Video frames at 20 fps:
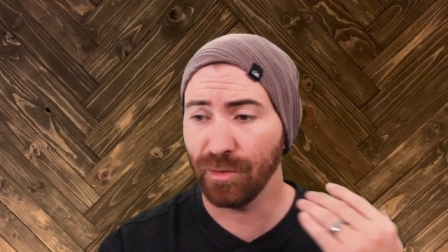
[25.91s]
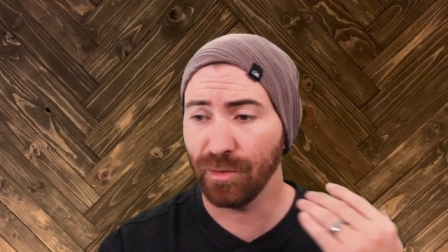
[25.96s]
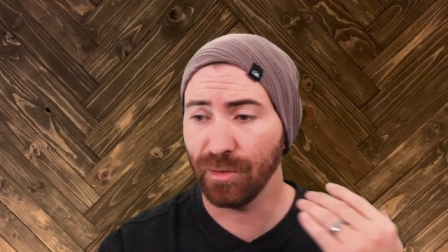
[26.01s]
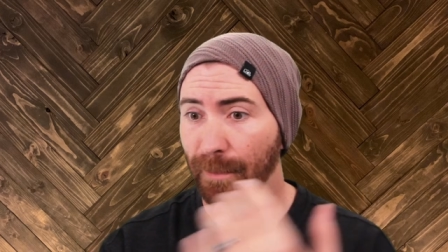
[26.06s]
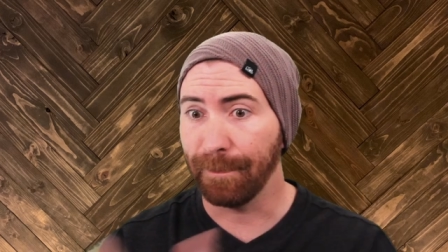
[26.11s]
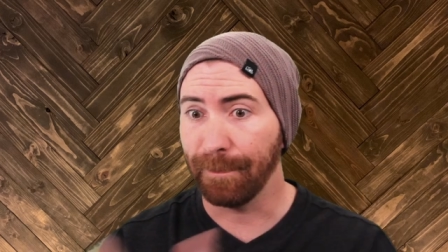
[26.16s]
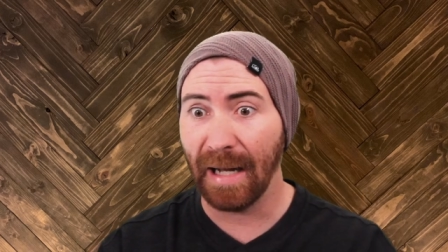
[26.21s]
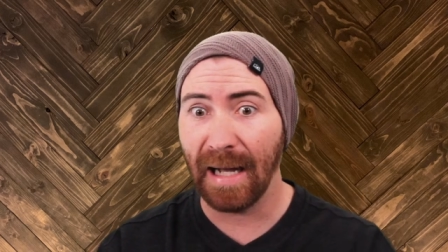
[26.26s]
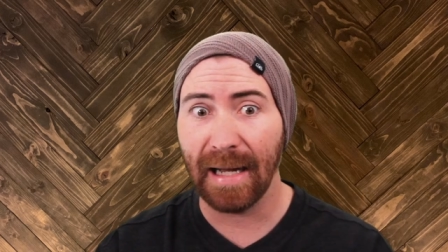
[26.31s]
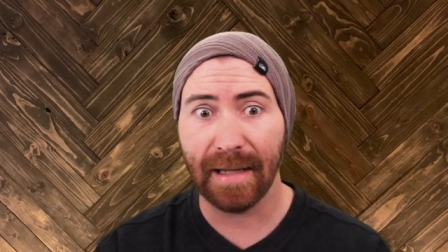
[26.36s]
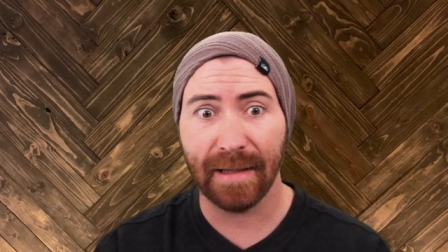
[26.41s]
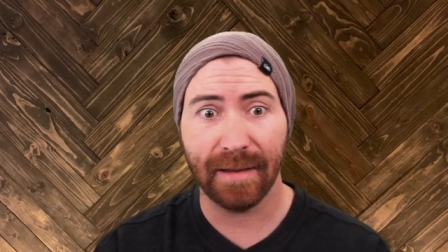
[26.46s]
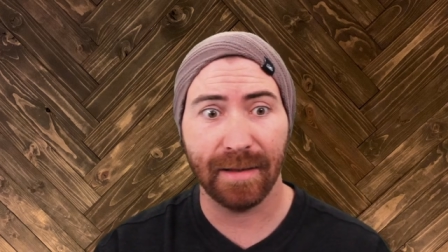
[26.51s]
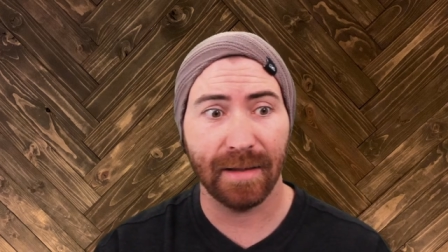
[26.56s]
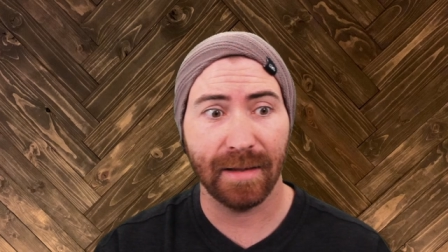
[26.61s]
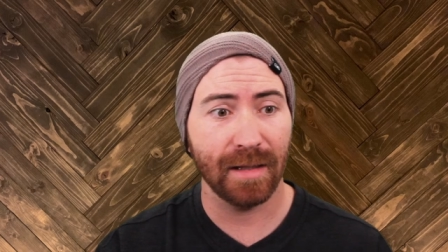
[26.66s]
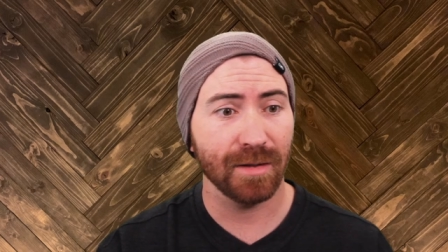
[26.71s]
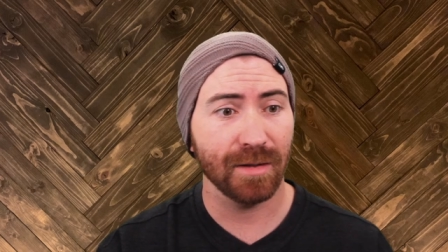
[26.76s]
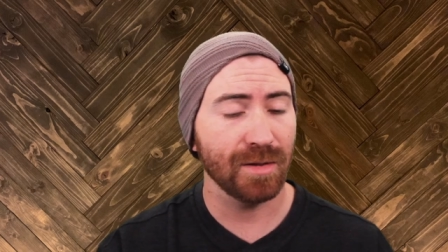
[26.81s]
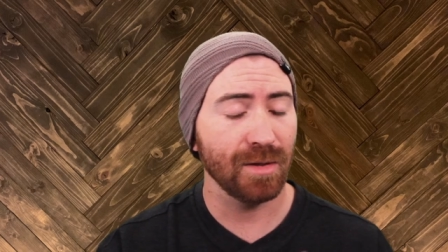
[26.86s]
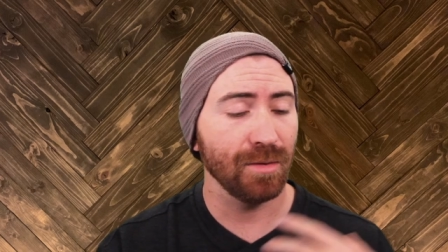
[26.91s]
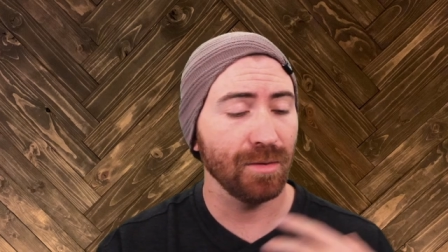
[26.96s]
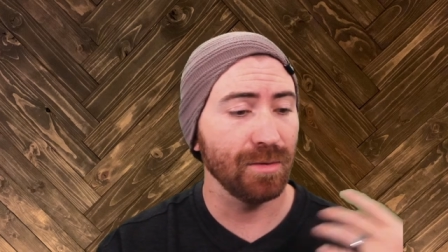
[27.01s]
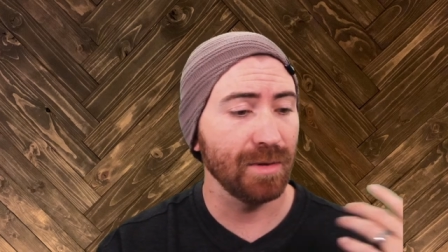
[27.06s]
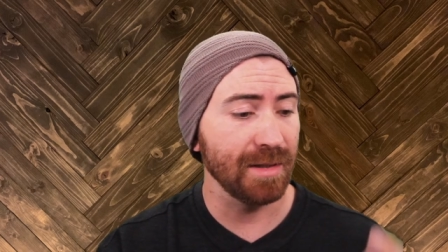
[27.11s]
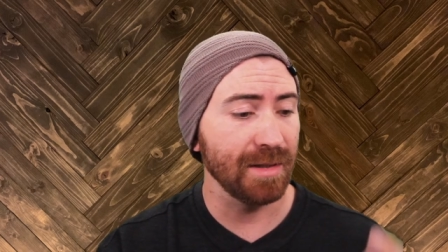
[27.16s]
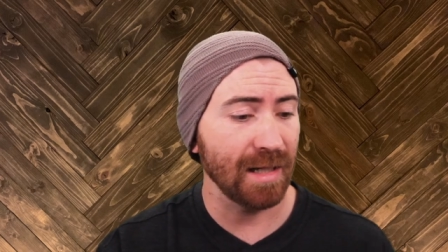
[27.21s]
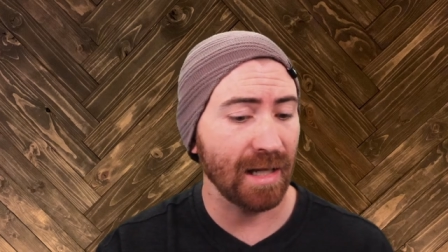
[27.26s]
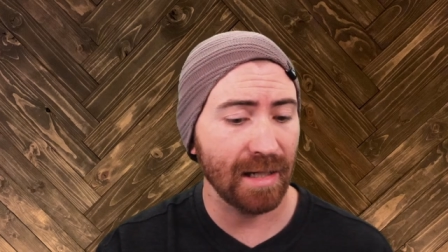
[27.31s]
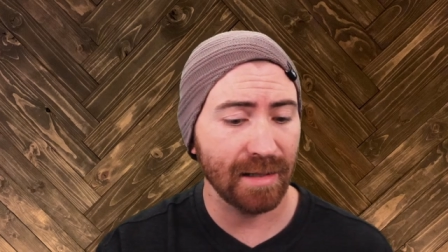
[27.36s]
You could buy things. Do you
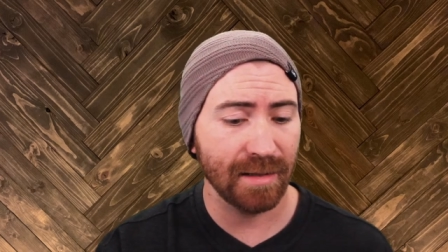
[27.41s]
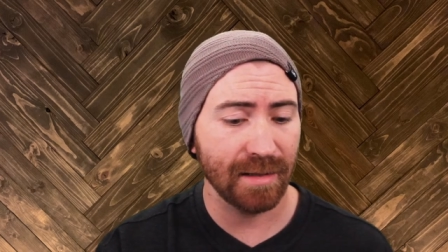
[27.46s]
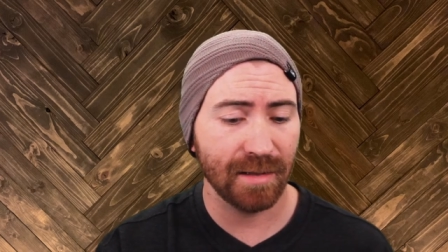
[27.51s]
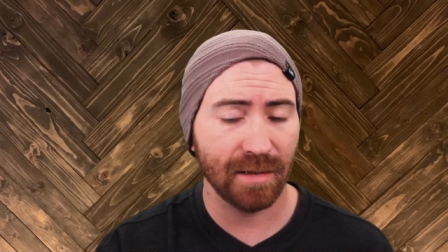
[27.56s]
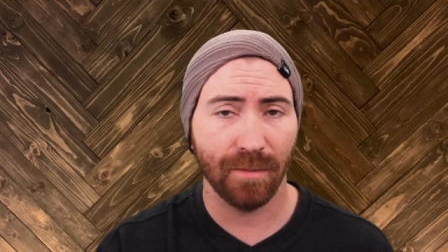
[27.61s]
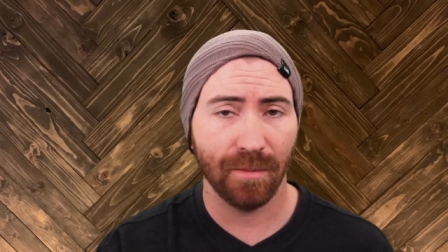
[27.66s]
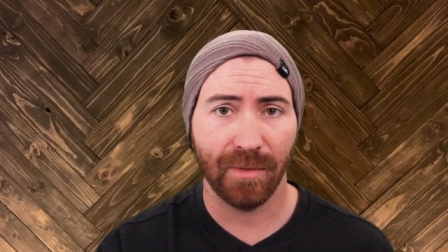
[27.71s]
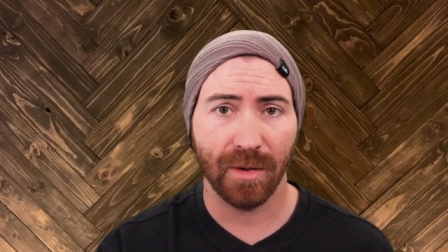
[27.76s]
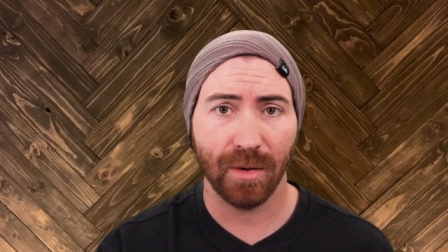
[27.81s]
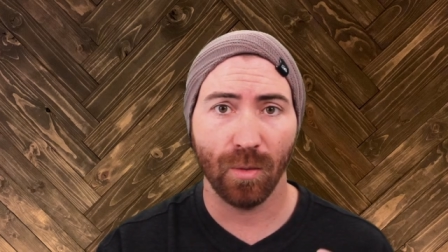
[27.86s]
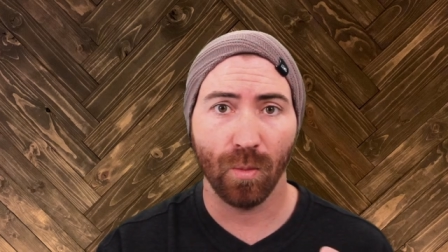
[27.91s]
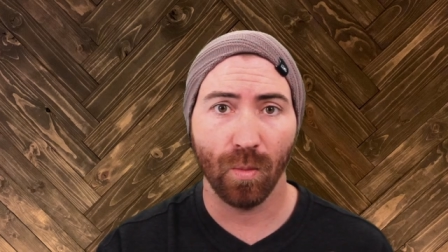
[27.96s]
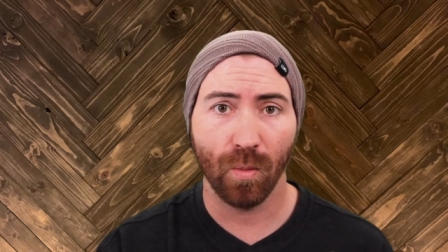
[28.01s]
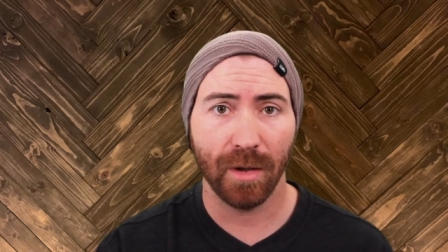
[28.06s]
design something?